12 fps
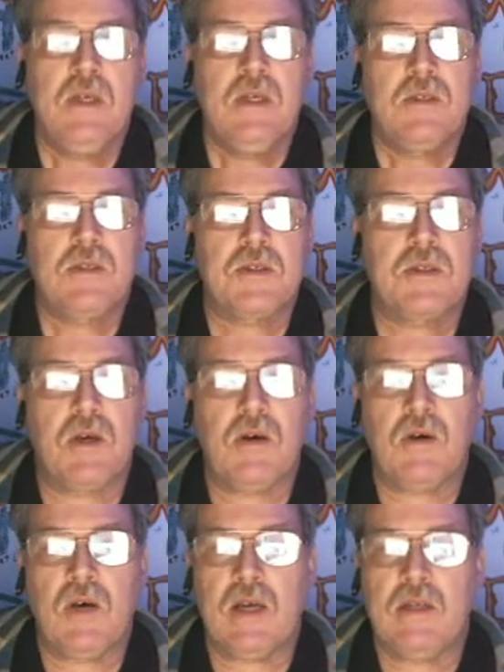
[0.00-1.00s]

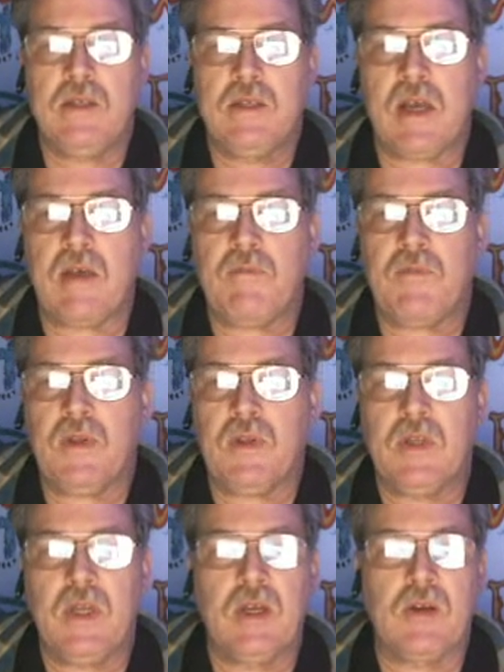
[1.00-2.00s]
so I
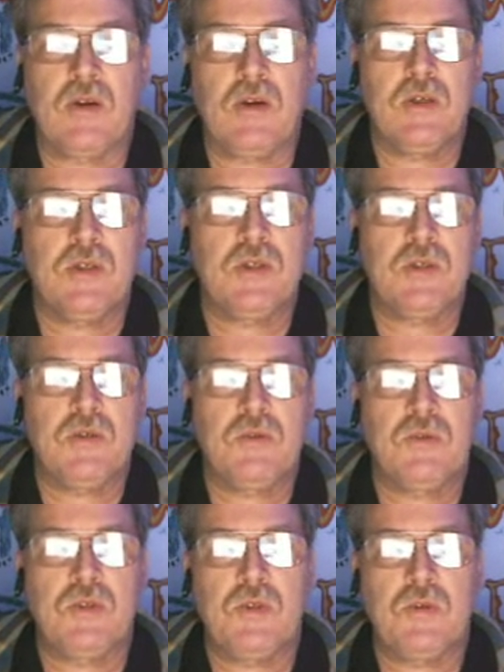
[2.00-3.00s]
definitely encourage you
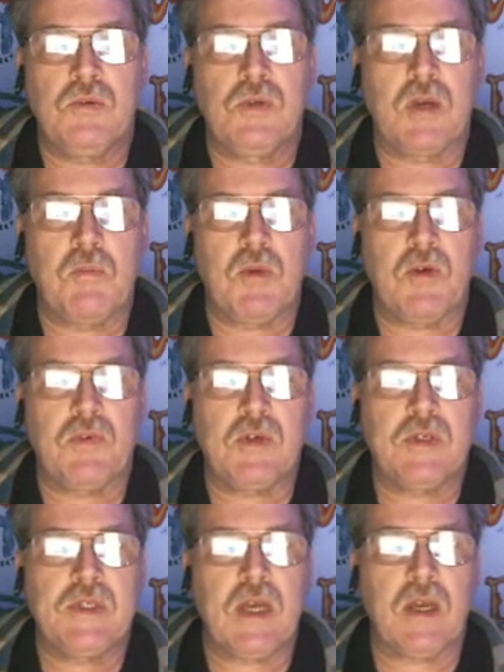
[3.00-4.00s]
to come over
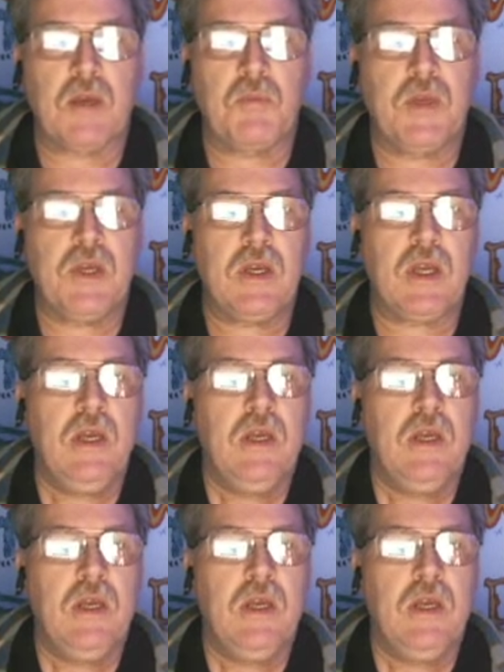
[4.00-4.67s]
and take a peek.